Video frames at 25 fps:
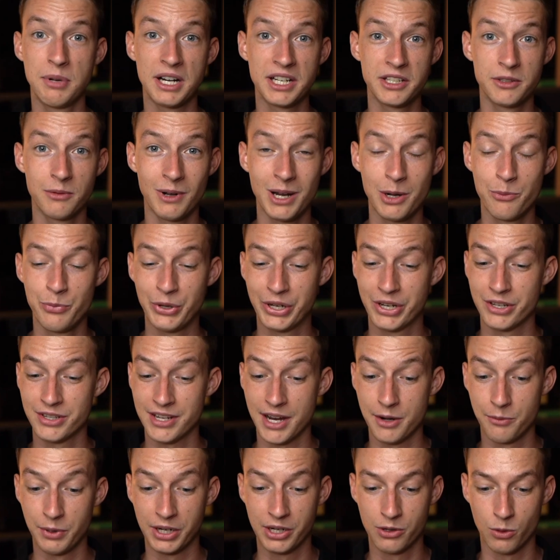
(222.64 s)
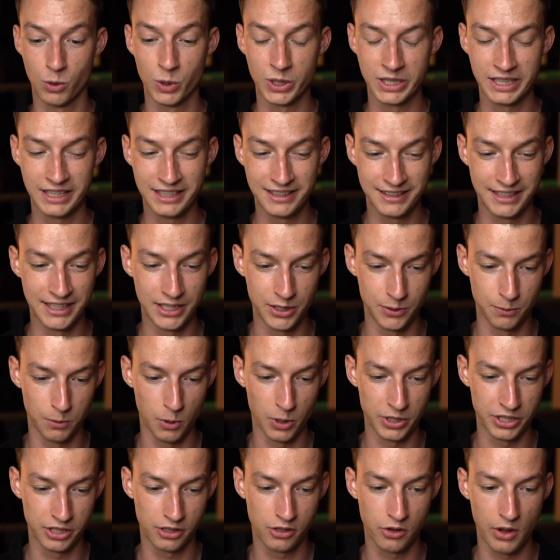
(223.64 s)
by the way, because I recorded these
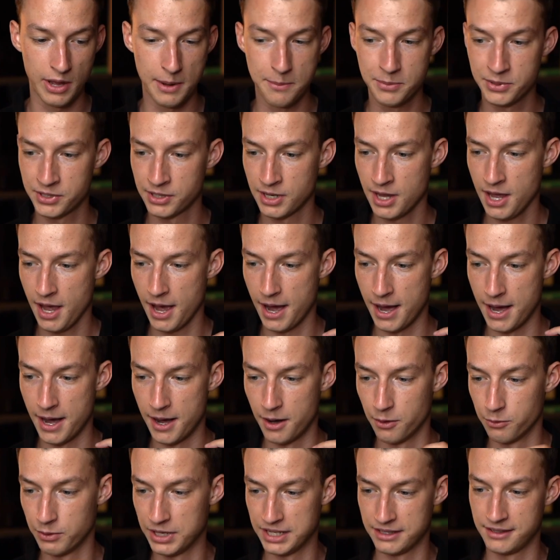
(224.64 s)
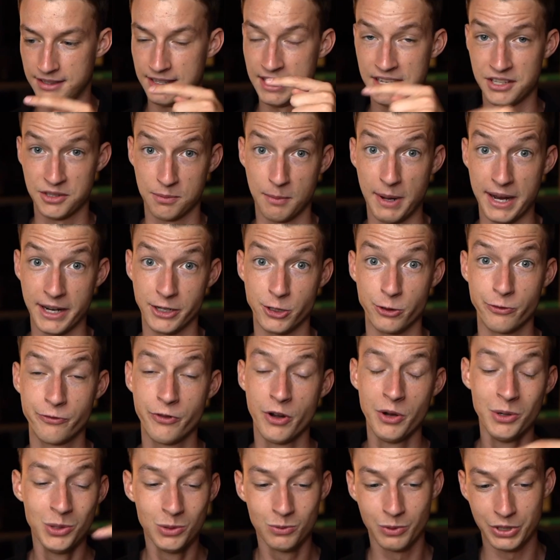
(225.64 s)
voice clips uh, with this
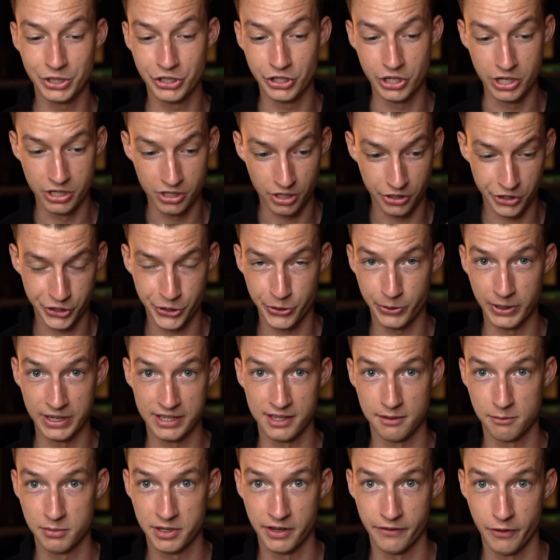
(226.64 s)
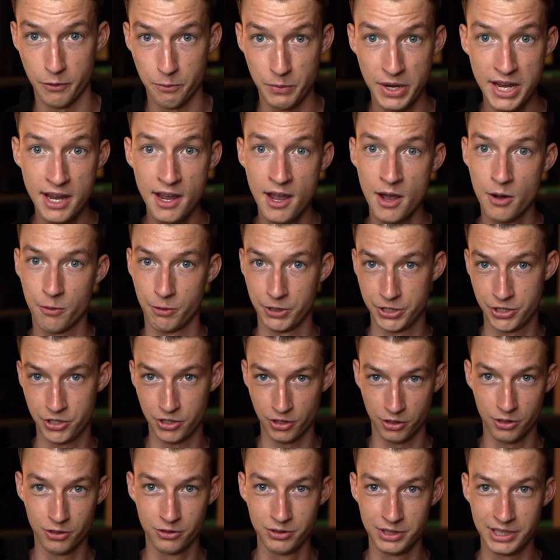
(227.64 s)
microphone, which is a Shure S M seven B,
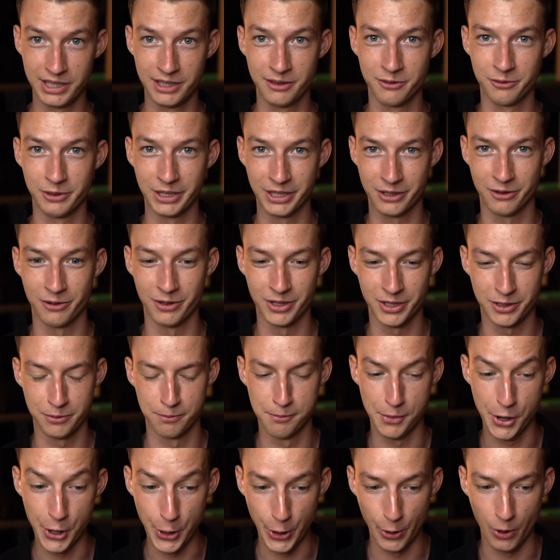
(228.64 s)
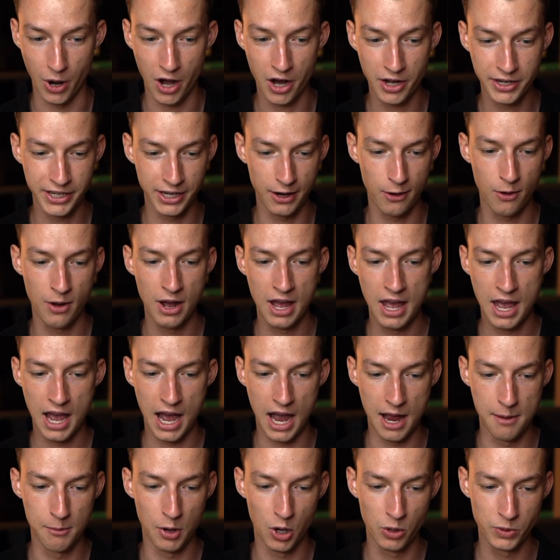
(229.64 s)
which only records mono audio,
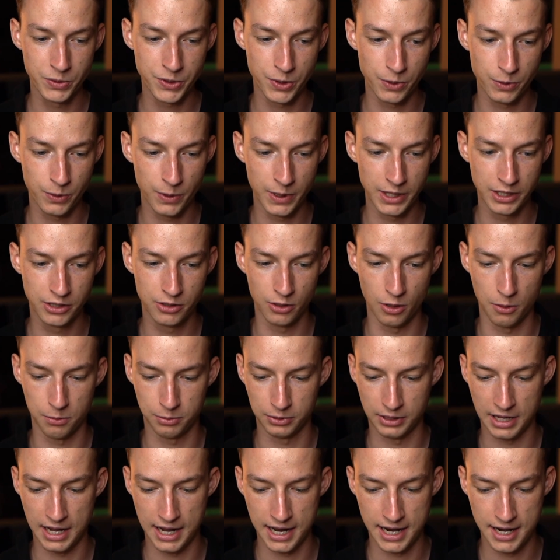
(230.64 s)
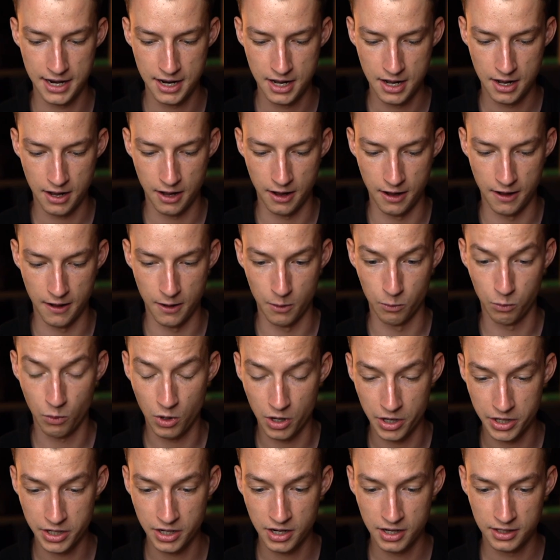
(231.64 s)
I'm also going to apply uh,
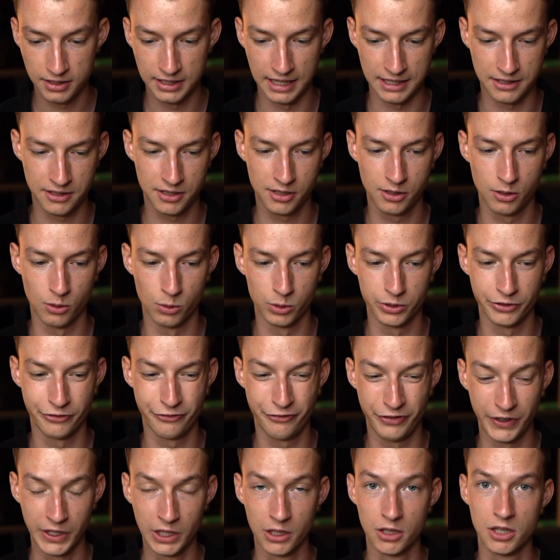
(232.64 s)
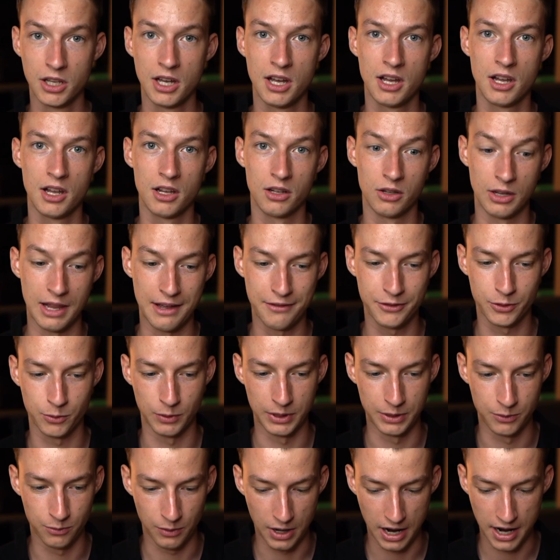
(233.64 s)
one that's called fill left
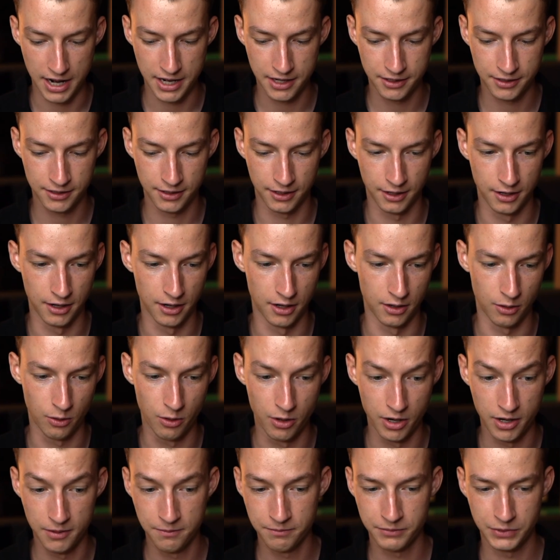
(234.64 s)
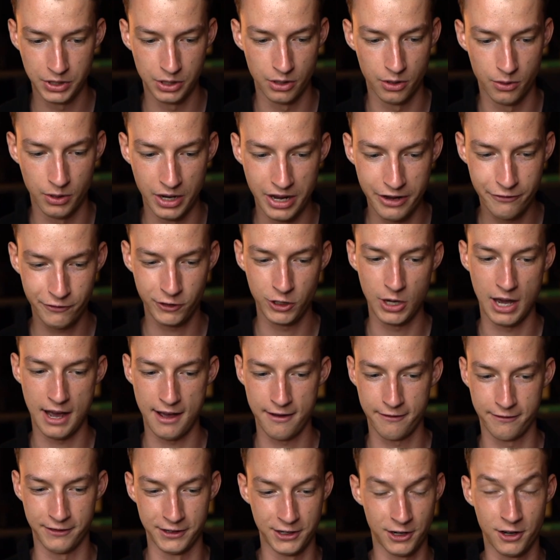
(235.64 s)
with right, uh, or, you know, if you
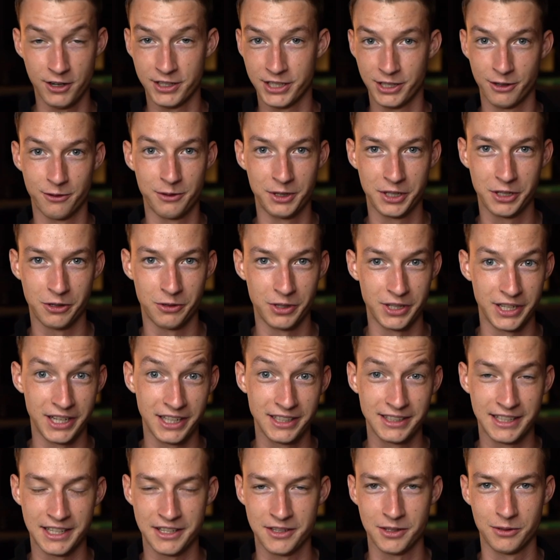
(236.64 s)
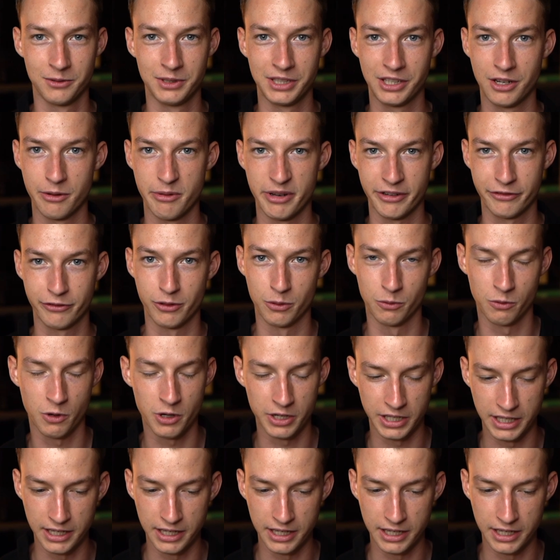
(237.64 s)
have an audio recording that's only coming from one